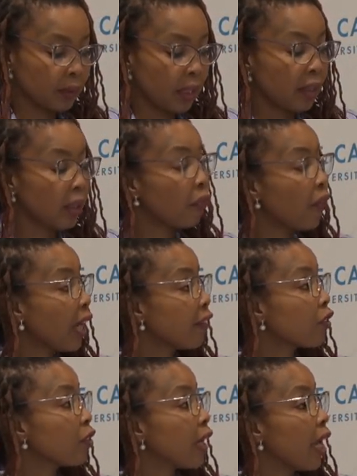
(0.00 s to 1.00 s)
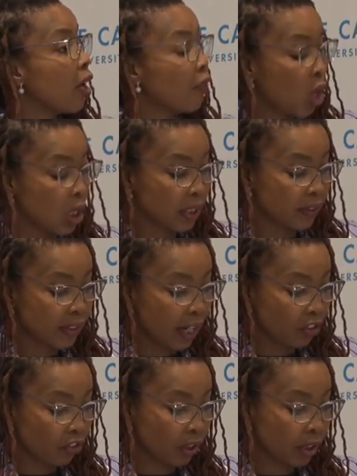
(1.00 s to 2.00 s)
The face today of
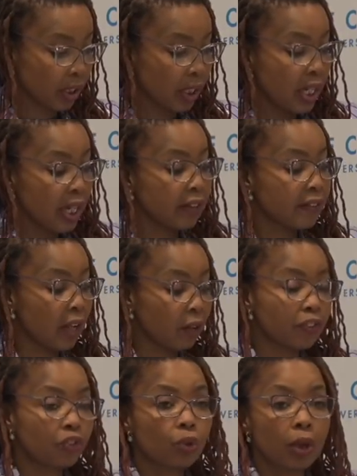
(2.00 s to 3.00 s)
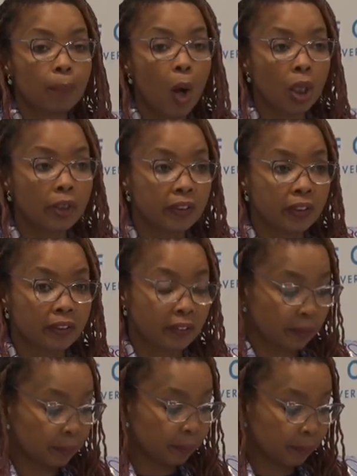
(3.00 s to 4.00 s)
contestation is that of student
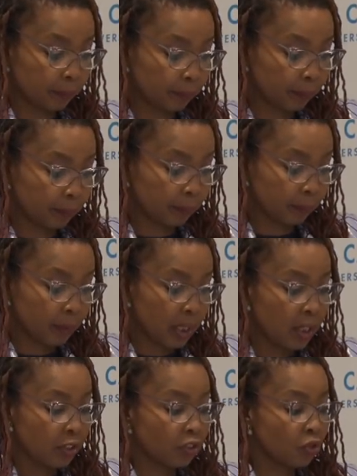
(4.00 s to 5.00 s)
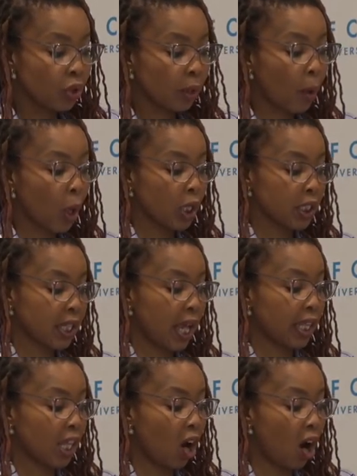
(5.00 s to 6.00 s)
politics. Student politics are
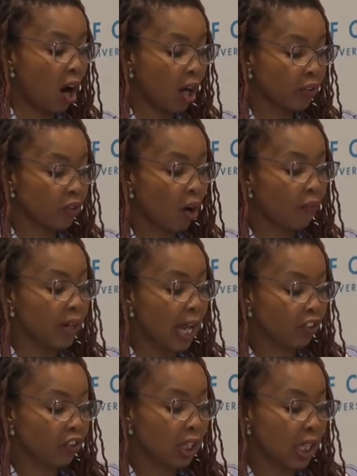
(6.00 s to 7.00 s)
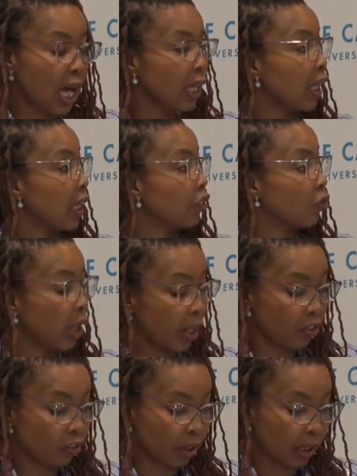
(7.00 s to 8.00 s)
at the heart of national higher
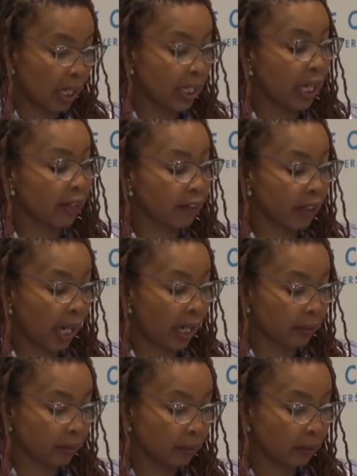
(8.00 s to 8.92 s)
education yet again.